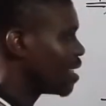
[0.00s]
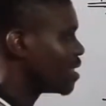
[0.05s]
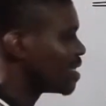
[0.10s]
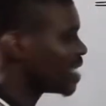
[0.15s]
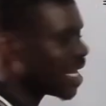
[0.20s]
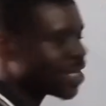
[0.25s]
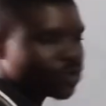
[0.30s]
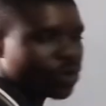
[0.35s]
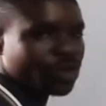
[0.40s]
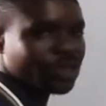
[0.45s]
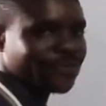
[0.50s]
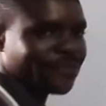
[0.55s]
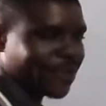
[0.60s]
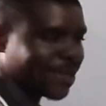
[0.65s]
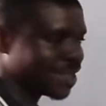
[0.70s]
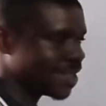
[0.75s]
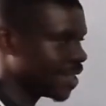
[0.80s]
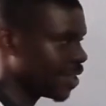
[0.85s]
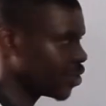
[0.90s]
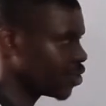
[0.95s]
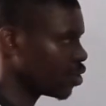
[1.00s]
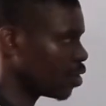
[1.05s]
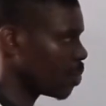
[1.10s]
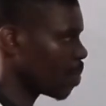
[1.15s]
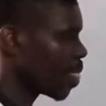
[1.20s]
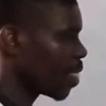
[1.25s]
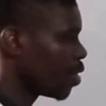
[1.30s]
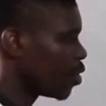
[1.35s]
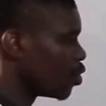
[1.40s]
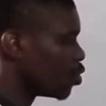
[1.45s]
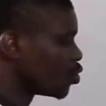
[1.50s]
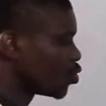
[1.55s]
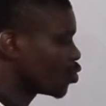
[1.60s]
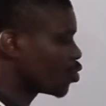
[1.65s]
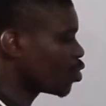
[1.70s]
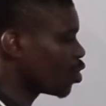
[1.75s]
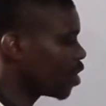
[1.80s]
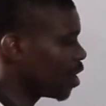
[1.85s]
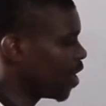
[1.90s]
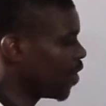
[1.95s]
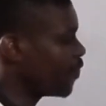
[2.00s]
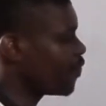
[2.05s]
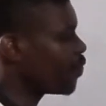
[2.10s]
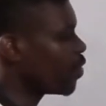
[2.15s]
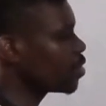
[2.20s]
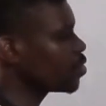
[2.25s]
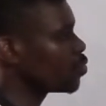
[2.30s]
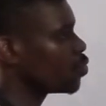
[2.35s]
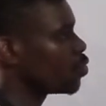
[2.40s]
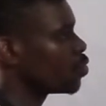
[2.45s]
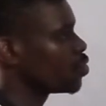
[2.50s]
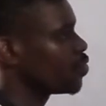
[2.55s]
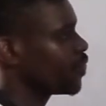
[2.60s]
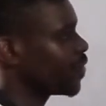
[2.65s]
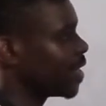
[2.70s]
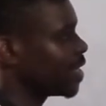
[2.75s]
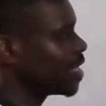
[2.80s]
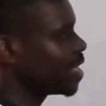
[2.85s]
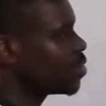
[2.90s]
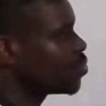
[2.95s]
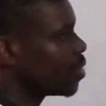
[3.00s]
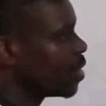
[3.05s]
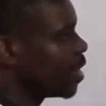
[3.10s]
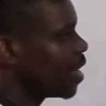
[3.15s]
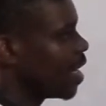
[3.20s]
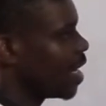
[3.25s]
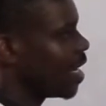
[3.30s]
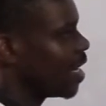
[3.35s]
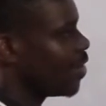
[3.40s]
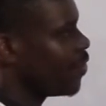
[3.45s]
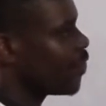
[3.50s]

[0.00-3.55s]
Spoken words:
That is called differentiation. So if you want to differentiate from here,